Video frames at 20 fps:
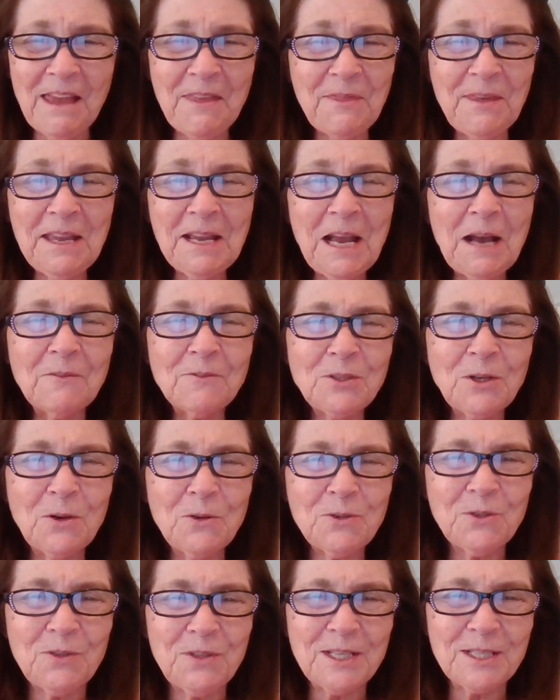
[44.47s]
I think I've
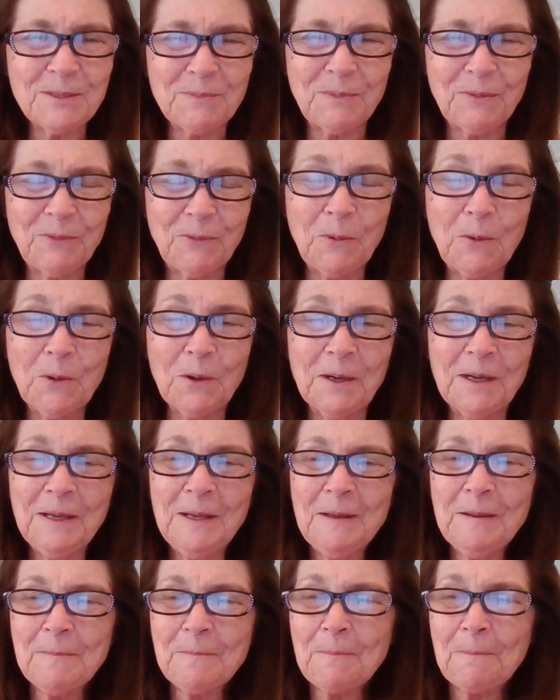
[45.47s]
told you this before.
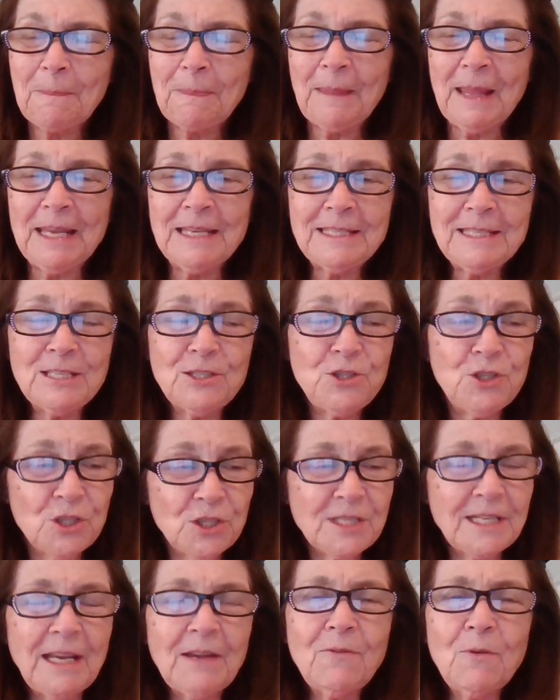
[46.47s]
He said,
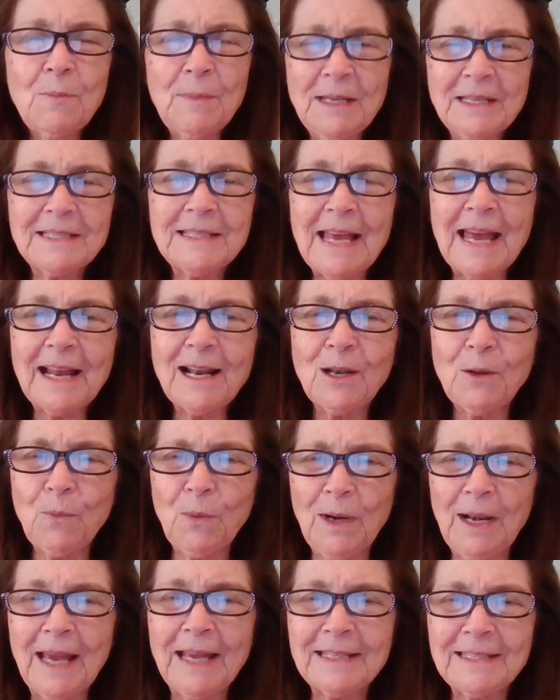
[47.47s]
Just give them exactly
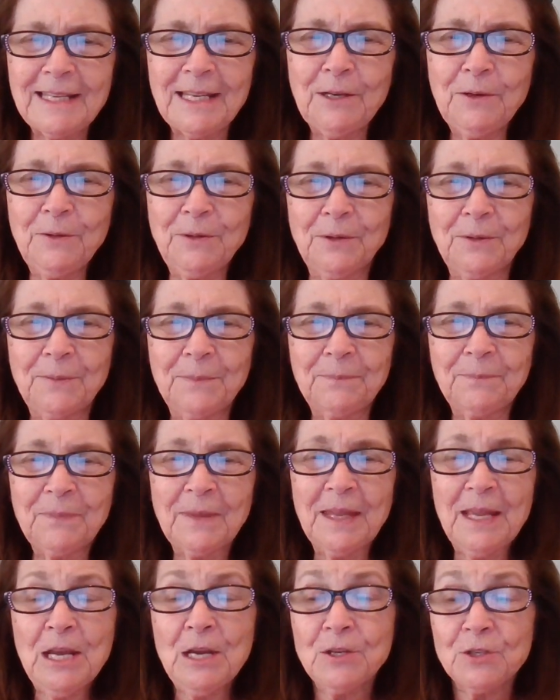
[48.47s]
what I tell you.
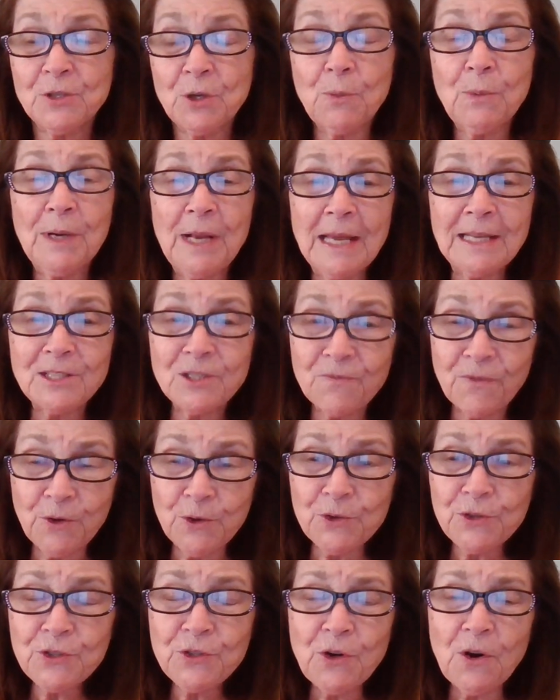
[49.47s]
So when I
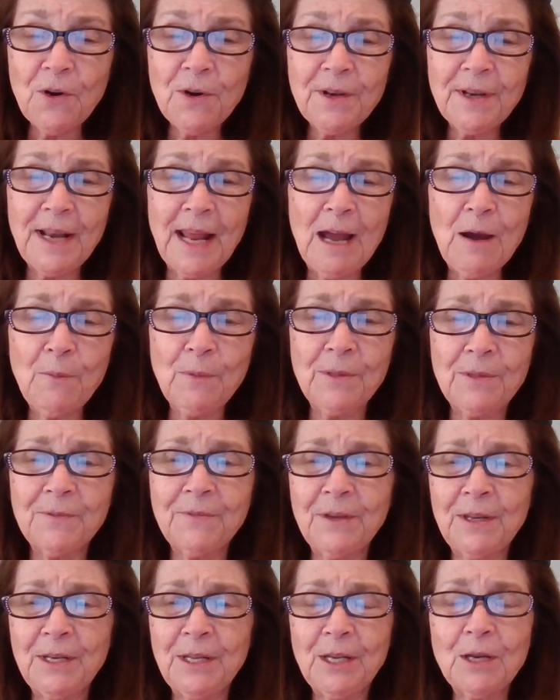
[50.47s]
first started out with the
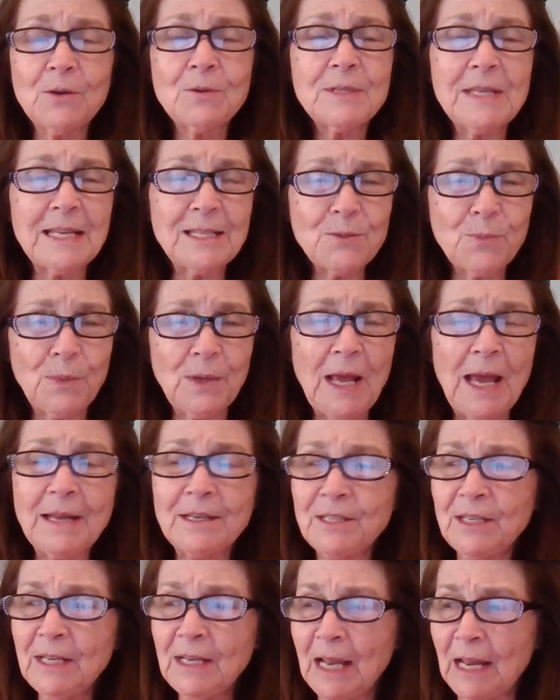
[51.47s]
videos, that's what I
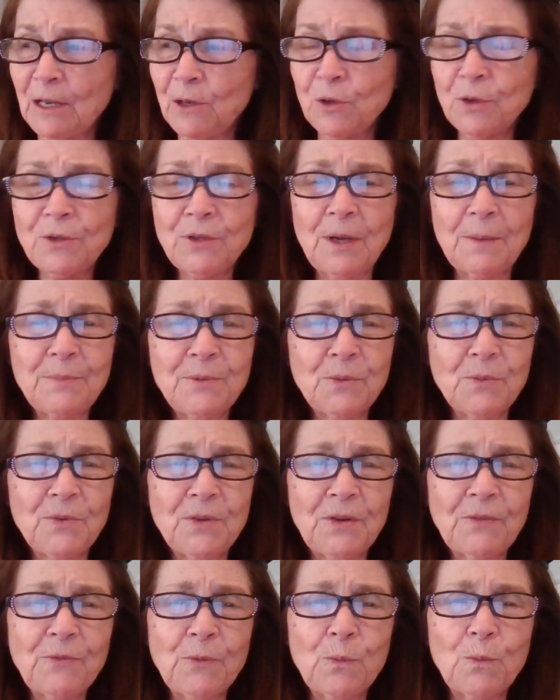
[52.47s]
did. I looked up the
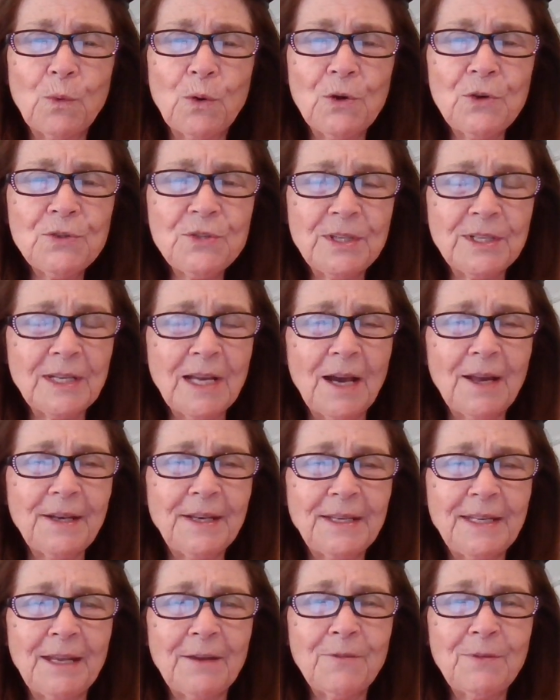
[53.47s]
different words that God
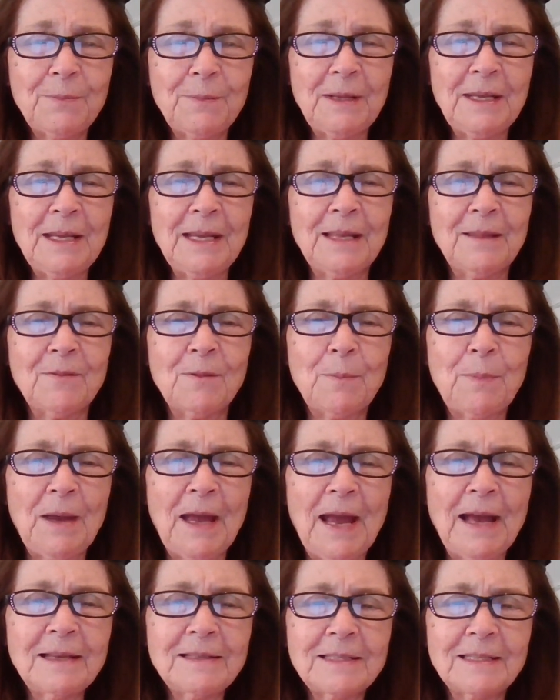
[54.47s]
had given me in the
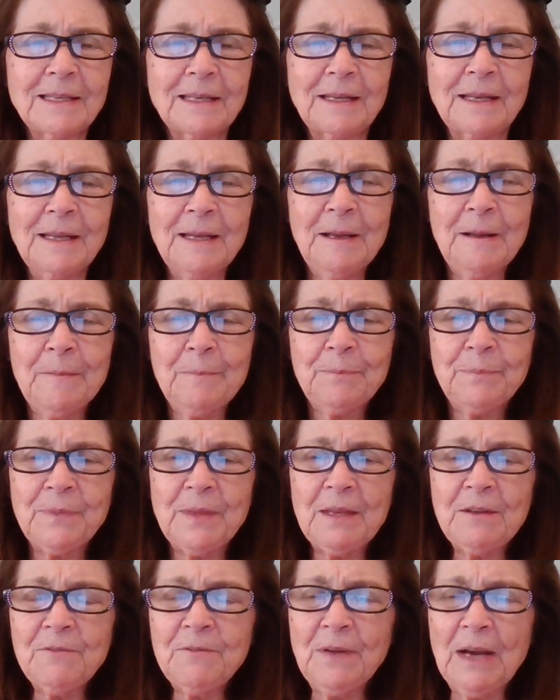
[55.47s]
past. And
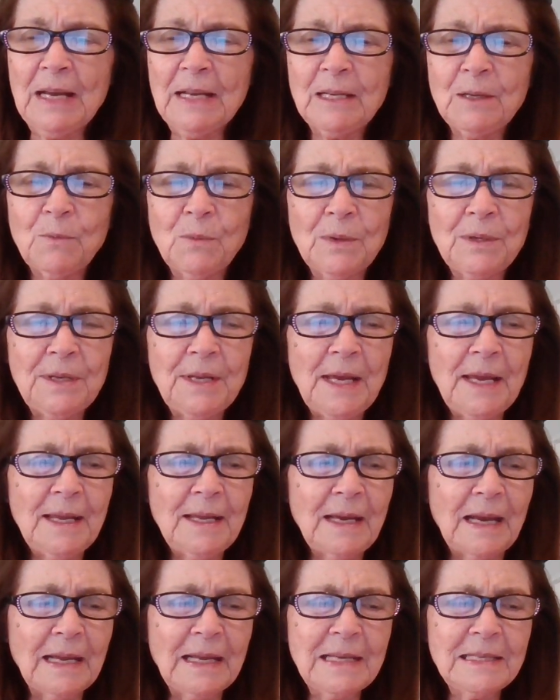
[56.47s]
then finally one
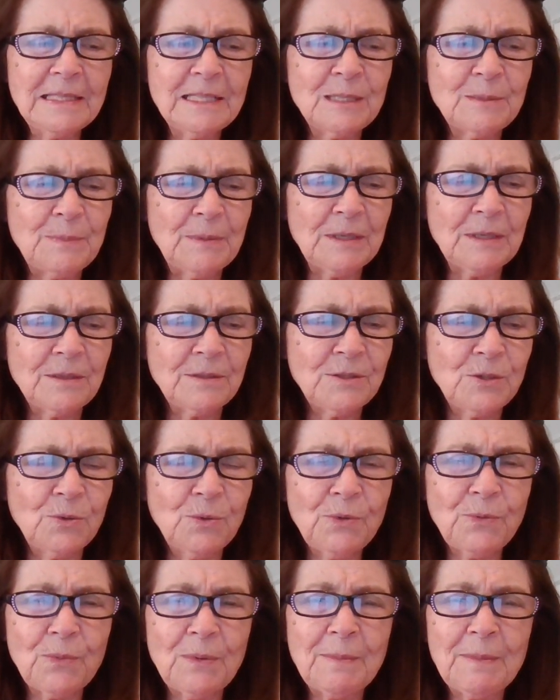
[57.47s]
day, I guess it's been two
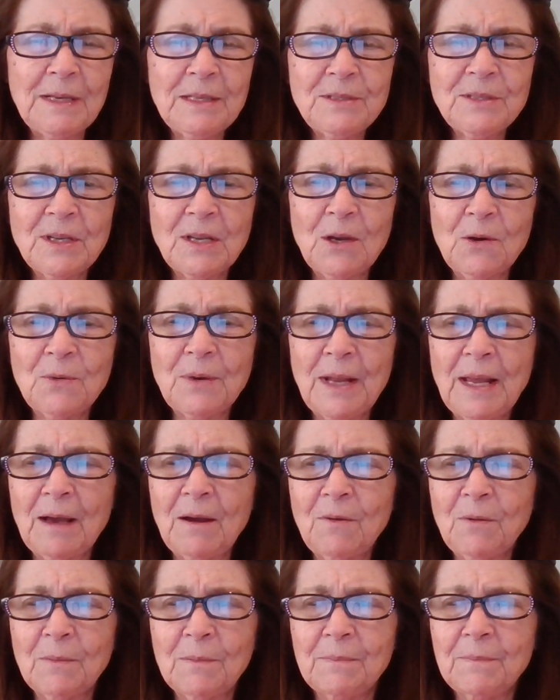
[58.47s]
or three months ago
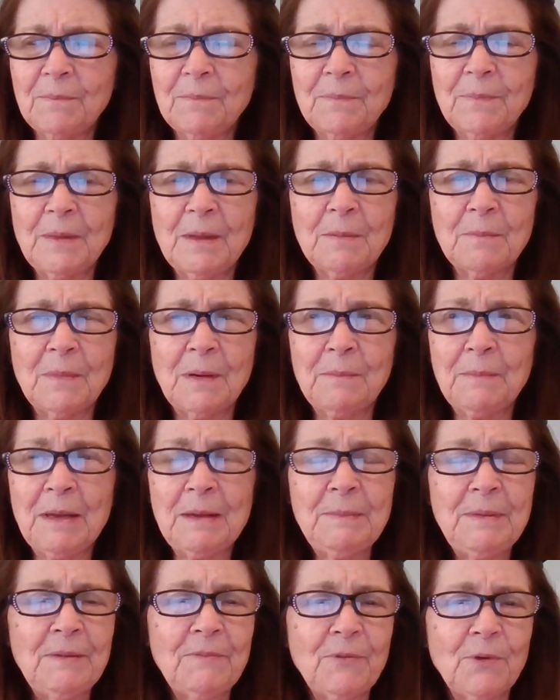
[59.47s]
now,
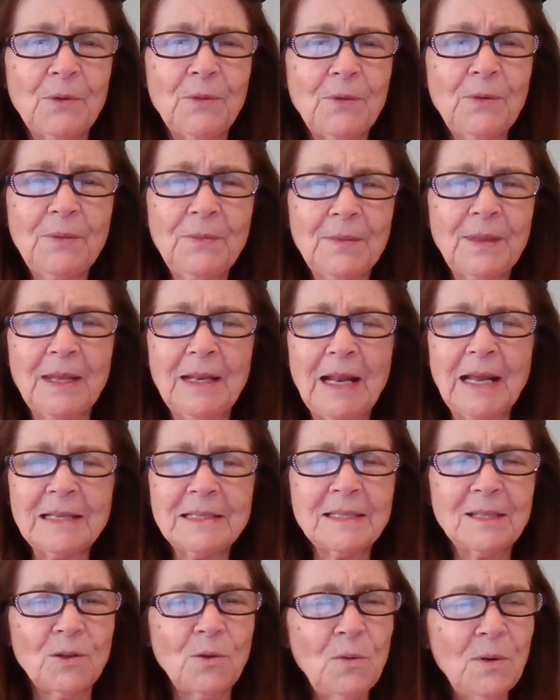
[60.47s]
maybe further, that I
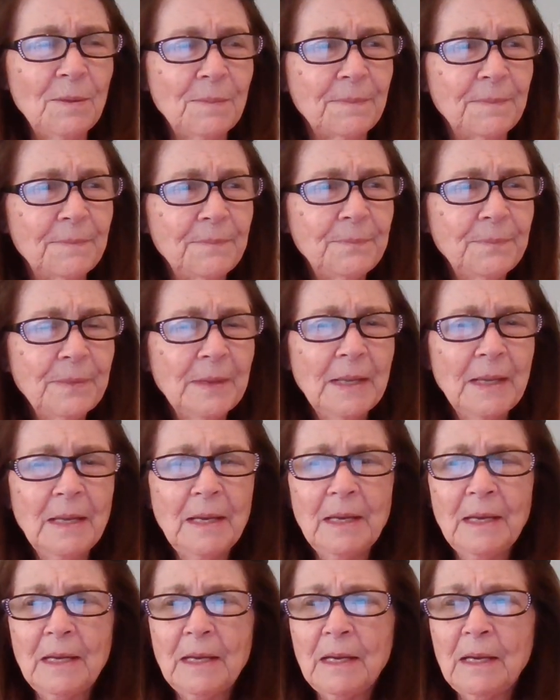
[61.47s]
said, Lord,
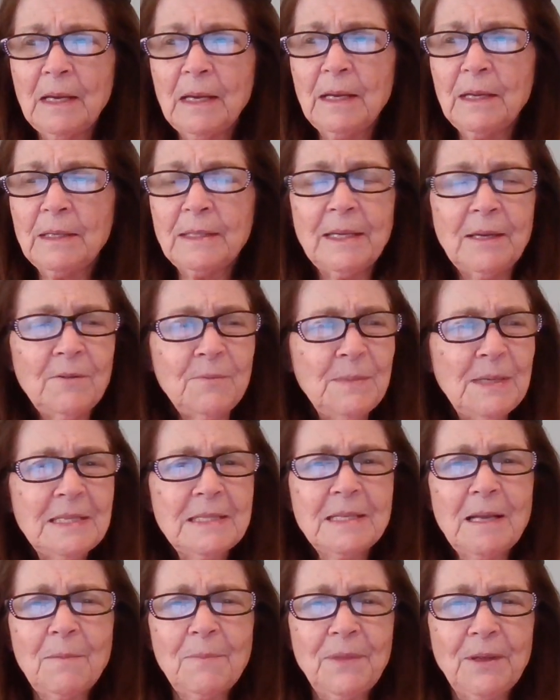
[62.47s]
give me
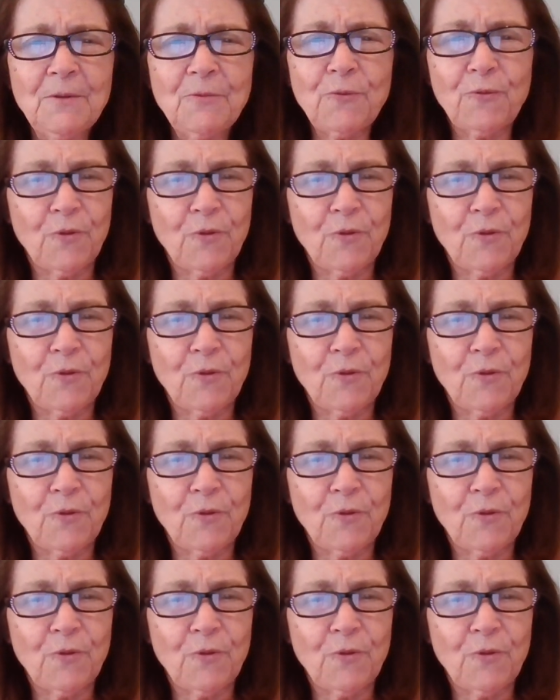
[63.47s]
something